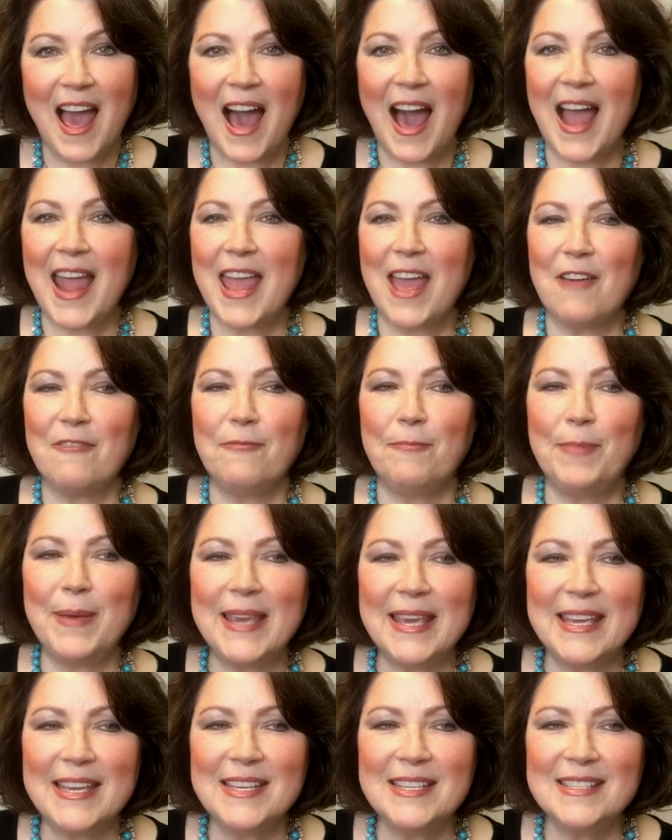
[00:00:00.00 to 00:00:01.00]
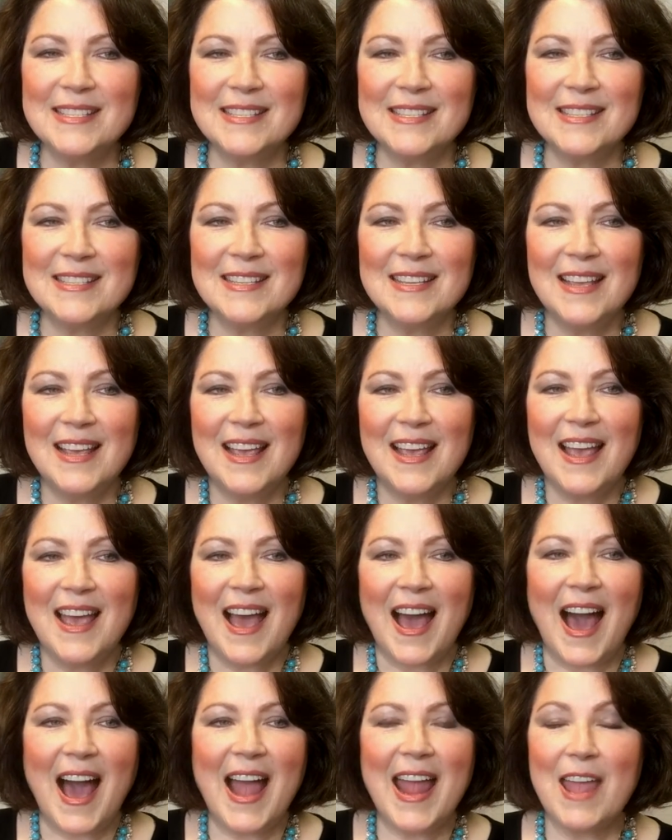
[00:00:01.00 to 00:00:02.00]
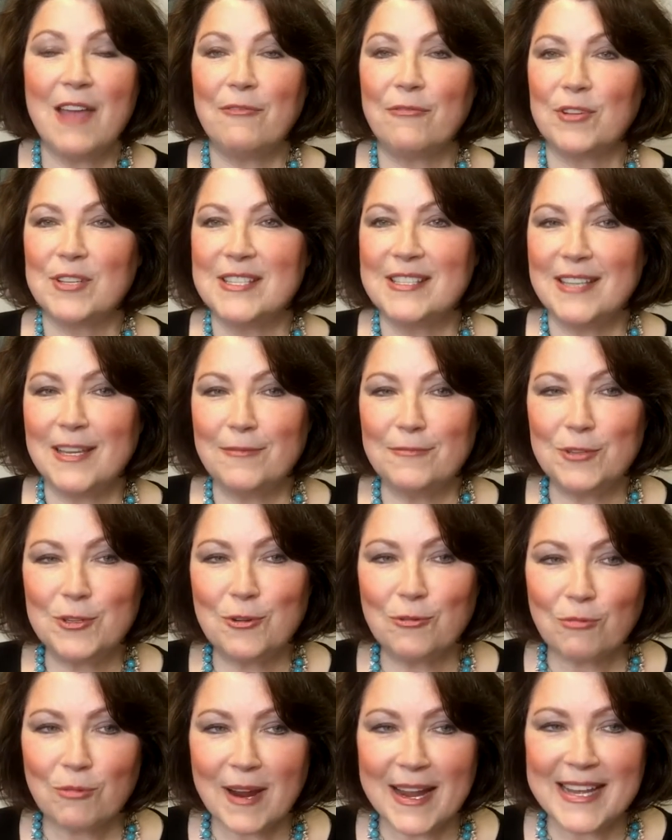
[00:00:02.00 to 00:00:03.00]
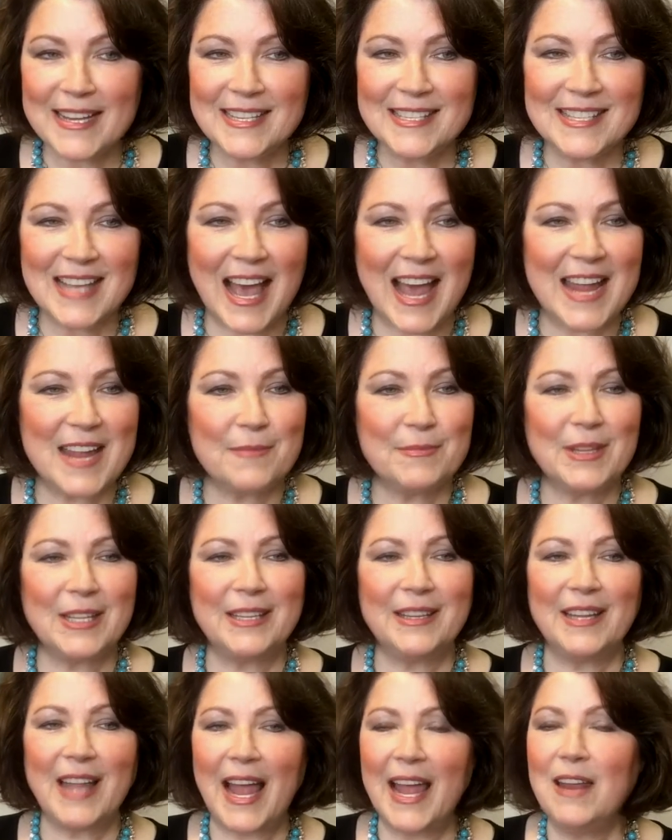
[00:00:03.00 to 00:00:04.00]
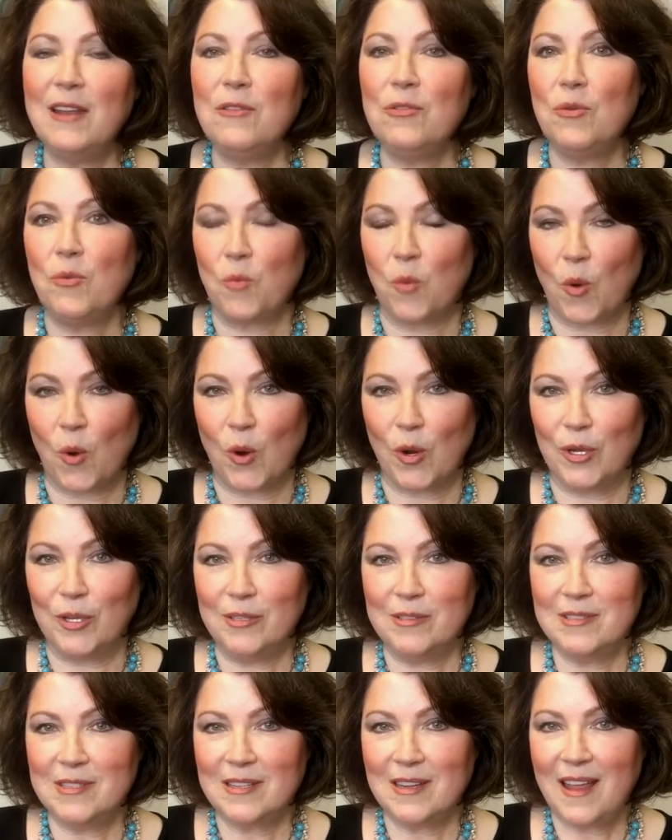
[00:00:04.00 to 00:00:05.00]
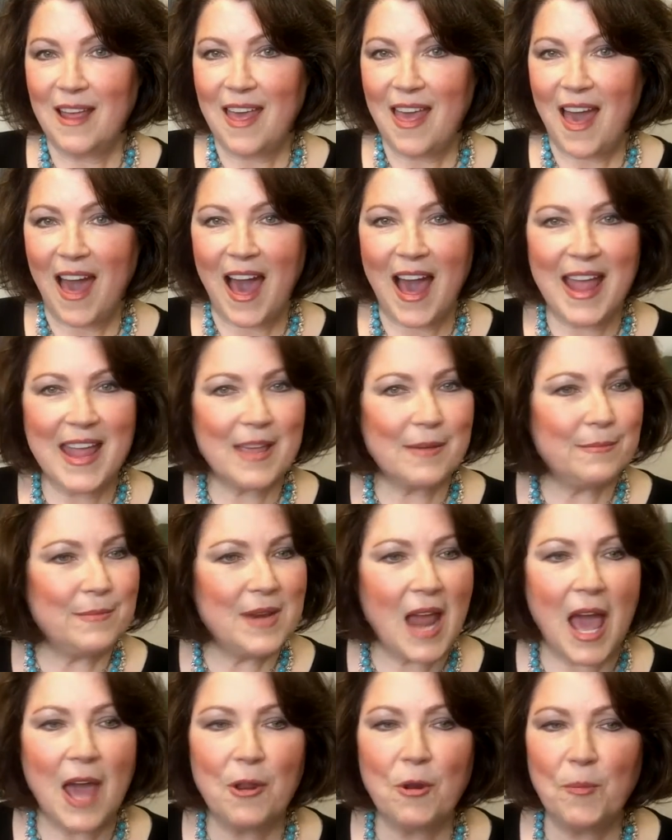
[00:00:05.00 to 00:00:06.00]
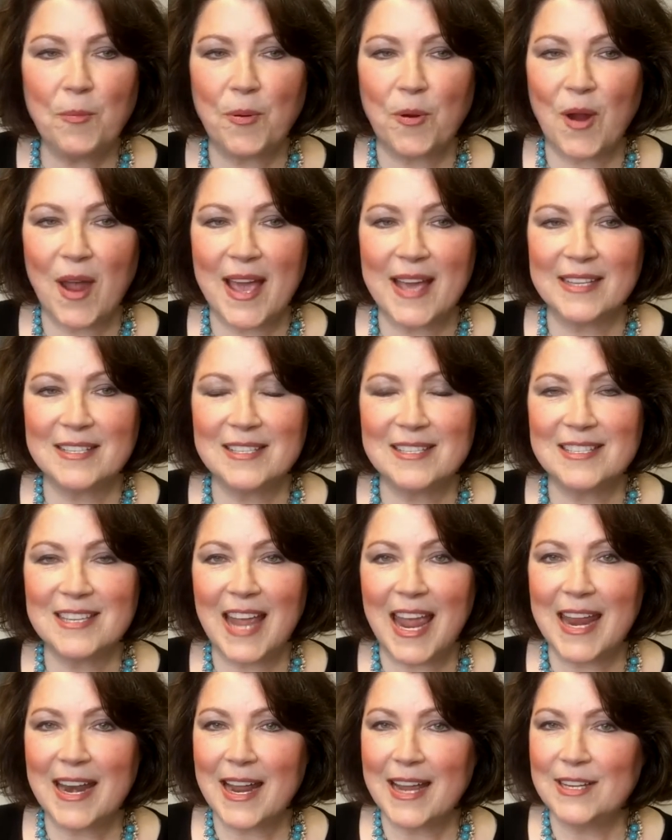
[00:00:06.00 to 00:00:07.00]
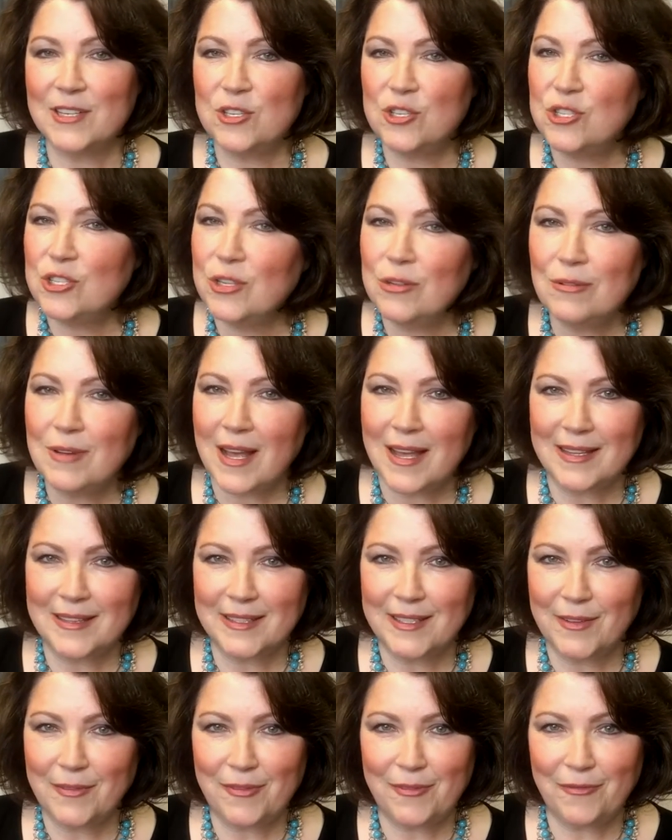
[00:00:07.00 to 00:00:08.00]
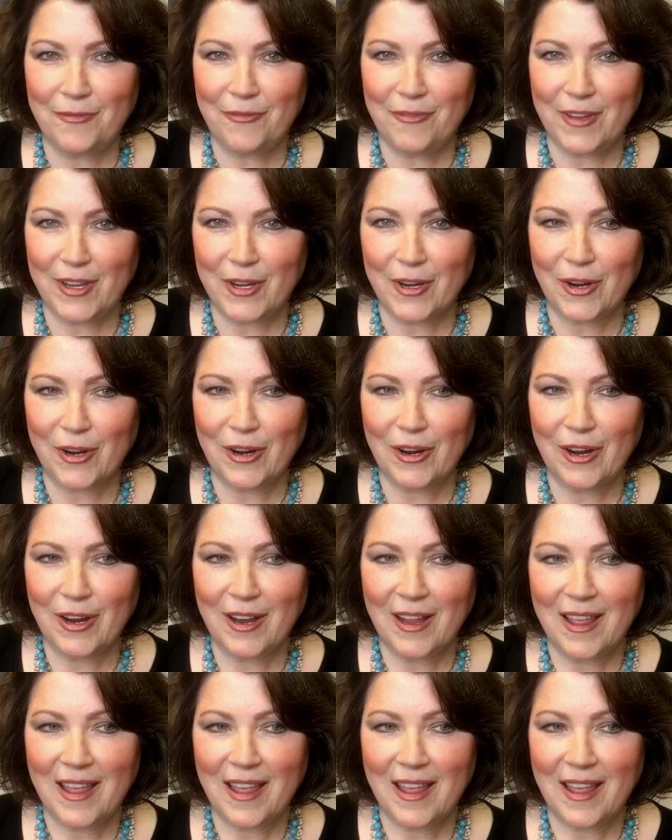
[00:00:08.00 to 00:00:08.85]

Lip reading: I have peace. I have received grace. I am the light of the world. I am not oppressed, and I do not live in fear.